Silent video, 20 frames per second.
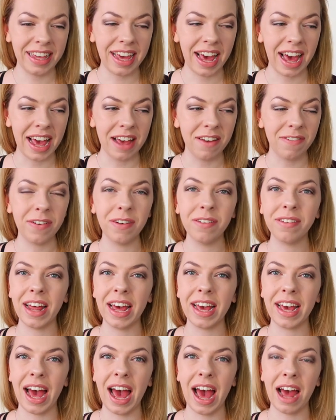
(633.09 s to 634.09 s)
Yeah, it feels
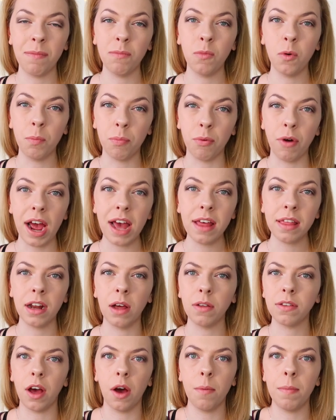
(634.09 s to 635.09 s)
like I had more breath,
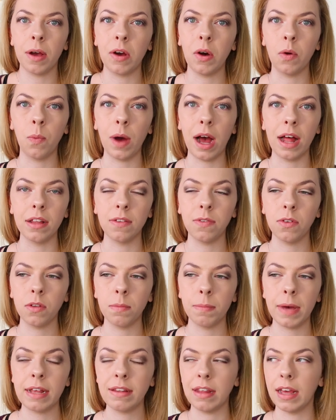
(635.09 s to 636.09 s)
and I was like, oh my god, wow, this feels
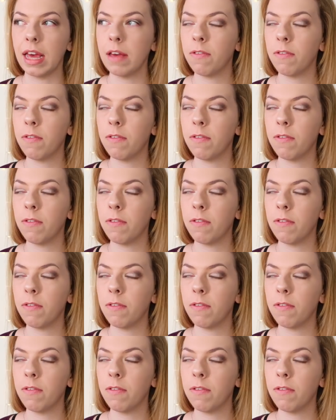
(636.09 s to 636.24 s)
amazing.